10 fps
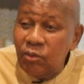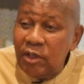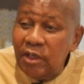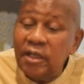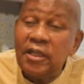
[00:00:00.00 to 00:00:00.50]

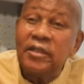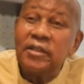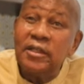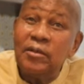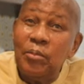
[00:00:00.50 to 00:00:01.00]
were
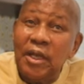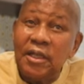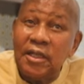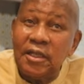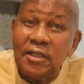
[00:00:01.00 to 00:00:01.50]
in play
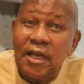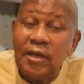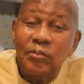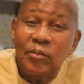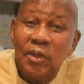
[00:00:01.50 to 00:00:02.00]
at the time.